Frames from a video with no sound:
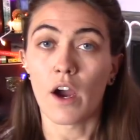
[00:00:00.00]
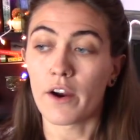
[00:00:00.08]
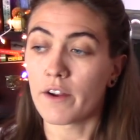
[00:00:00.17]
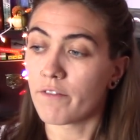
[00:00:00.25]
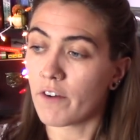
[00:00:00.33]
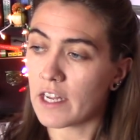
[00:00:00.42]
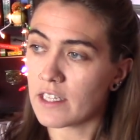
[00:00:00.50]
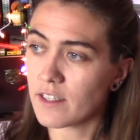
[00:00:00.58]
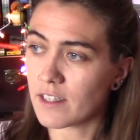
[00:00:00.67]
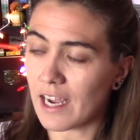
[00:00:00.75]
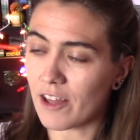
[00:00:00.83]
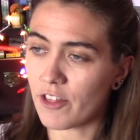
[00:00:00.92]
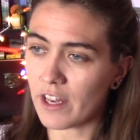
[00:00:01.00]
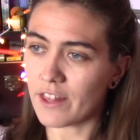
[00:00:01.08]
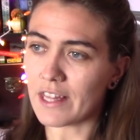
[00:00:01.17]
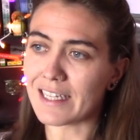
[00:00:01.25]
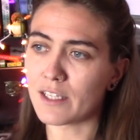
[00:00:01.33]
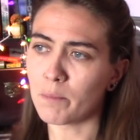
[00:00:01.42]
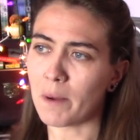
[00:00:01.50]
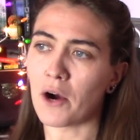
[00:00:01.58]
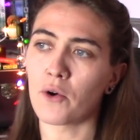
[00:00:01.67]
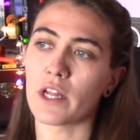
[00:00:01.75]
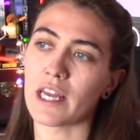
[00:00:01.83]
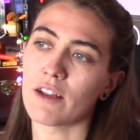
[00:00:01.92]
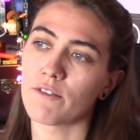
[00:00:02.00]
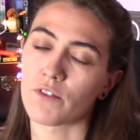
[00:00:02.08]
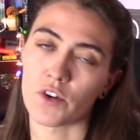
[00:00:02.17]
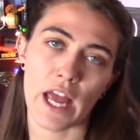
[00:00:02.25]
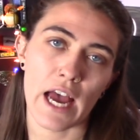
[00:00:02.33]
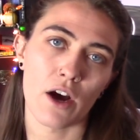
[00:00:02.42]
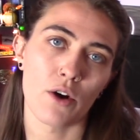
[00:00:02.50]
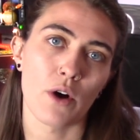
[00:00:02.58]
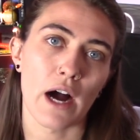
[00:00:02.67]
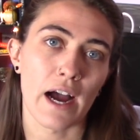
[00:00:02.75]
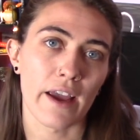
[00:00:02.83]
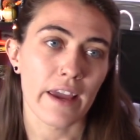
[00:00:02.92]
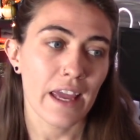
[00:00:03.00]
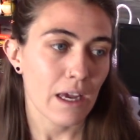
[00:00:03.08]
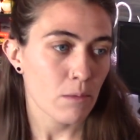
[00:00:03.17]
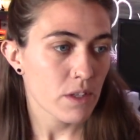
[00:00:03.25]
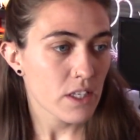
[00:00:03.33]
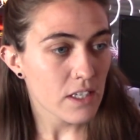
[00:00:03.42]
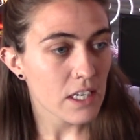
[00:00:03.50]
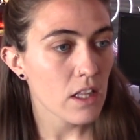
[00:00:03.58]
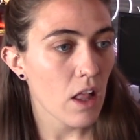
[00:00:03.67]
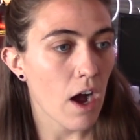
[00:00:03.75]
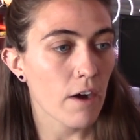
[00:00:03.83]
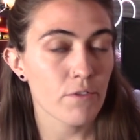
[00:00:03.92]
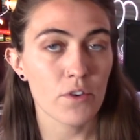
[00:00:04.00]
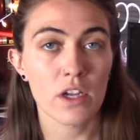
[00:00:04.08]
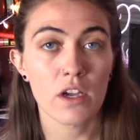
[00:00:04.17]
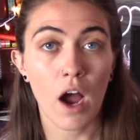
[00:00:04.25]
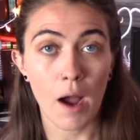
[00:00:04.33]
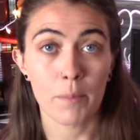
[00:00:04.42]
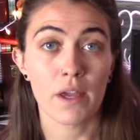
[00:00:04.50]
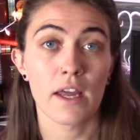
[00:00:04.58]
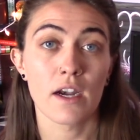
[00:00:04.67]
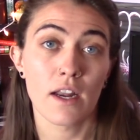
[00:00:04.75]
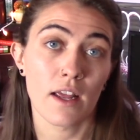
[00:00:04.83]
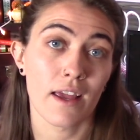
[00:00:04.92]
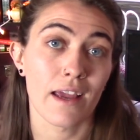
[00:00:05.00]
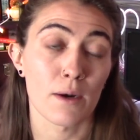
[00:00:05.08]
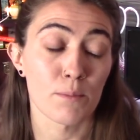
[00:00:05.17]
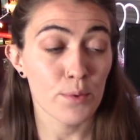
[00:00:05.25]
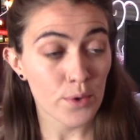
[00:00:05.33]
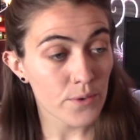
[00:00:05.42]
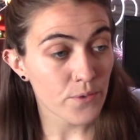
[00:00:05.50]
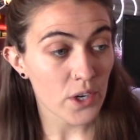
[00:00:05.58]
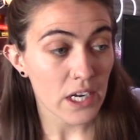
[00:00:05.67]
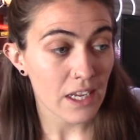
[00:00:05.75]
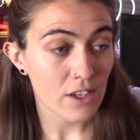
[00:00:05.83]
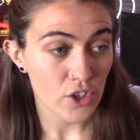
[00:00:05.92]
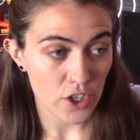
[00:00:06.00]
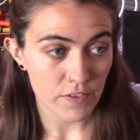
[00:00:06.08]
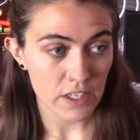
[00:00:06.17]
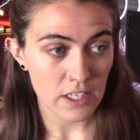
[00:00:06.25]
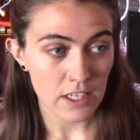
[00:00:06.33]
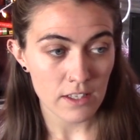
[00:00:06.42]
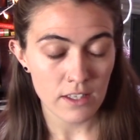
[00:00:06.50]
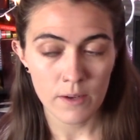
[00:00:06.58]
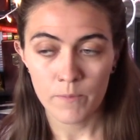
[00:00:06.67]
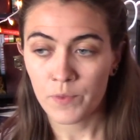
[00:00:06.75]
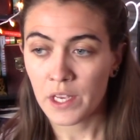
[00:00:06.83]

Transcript: All right, friends, I think that's about it for now. I am still offering copy editing and proofreading services.